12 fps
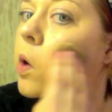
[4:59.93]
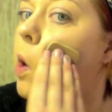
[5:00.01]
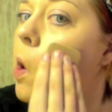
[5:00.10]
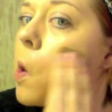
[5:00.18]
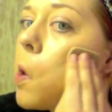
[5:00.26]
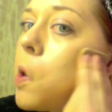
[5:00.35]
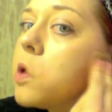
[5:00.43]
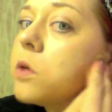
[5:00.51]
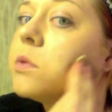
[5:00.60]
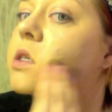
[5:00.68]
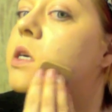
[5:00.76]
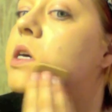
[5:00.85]
So I'm just going to
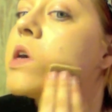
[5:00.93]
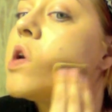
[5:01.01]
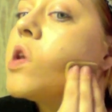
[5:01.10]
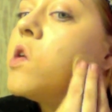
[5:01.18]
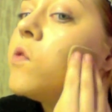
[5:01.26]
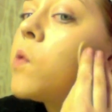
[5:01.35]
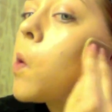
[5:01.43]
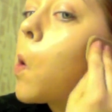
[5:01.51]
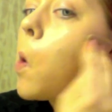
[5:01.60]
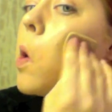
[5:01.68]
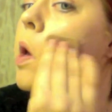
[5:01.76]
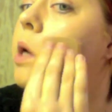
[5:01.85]
kind of
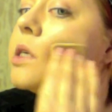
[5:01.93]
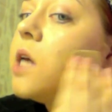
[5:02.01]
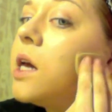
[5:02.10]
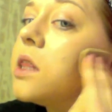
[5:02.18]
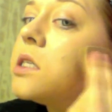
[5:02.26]
take the sponge.